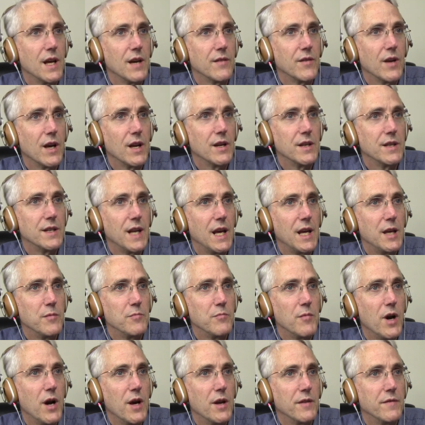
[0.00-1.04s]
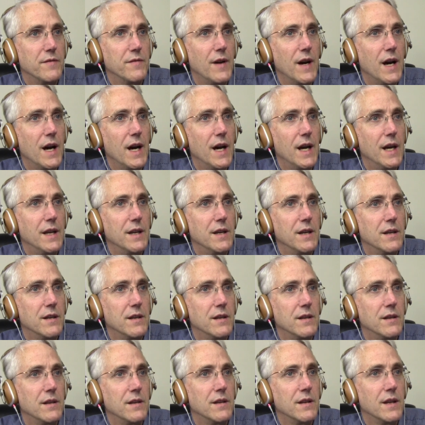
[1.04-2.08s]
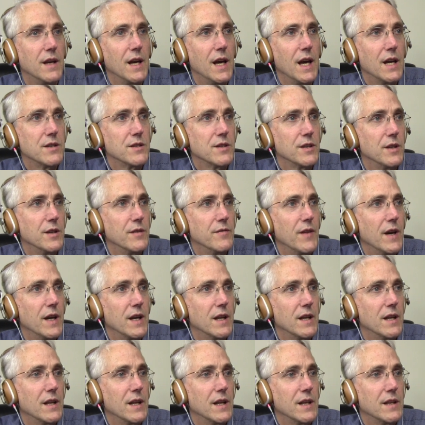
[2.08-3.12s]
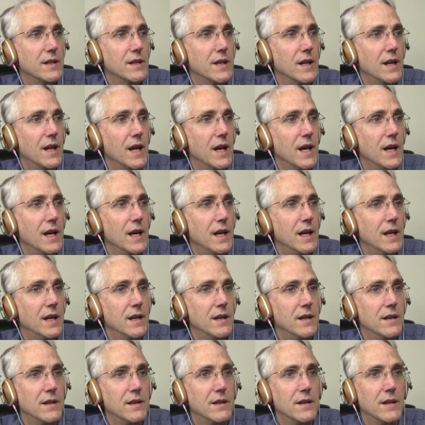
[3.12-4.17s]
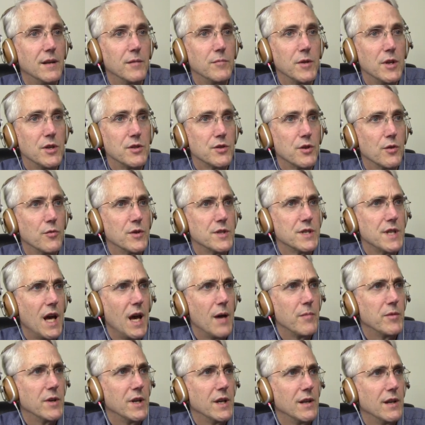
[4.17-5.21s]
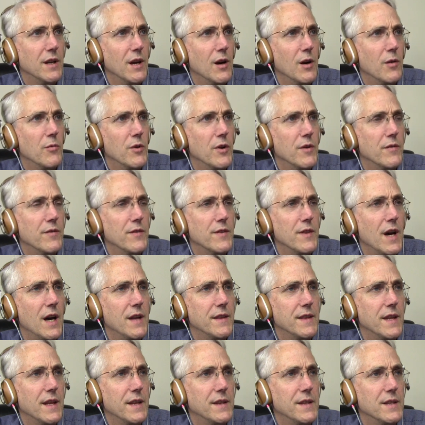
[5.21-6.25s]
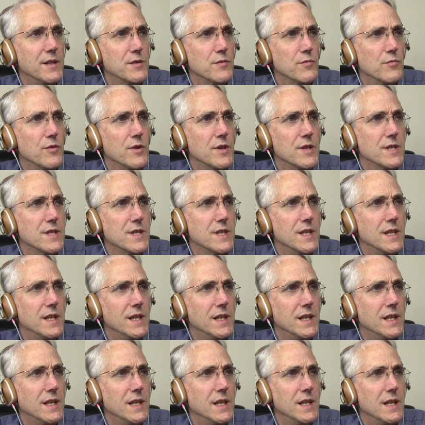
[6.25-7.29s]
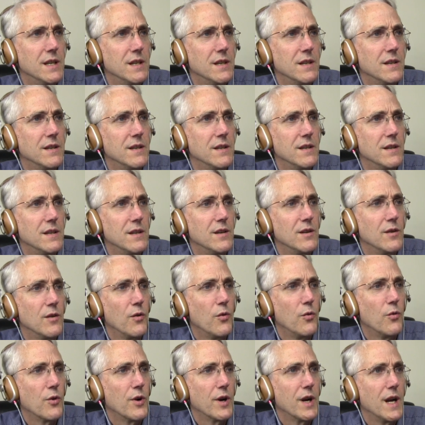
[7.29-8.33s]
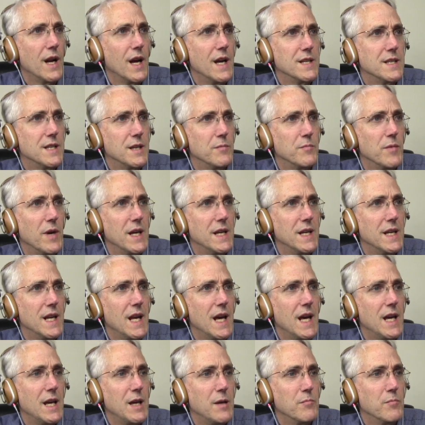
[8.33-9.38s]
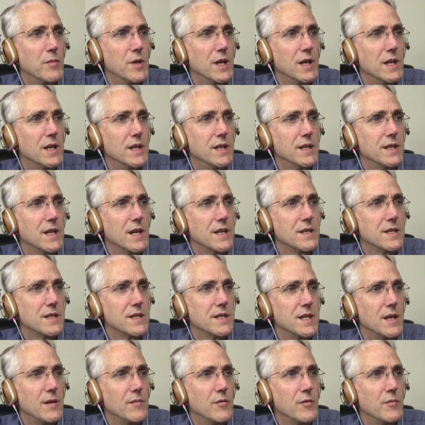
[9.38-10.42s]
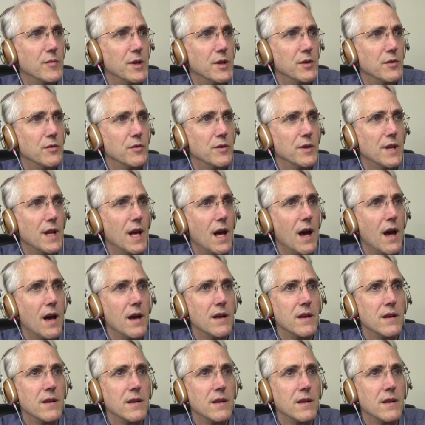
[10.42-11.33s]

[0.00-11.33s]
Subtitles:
I've got a date modified. Actually, if I click today, I'm not sure what's happening there. I would have thought that this was the organizing by name, but it doesn't seem to be doing that.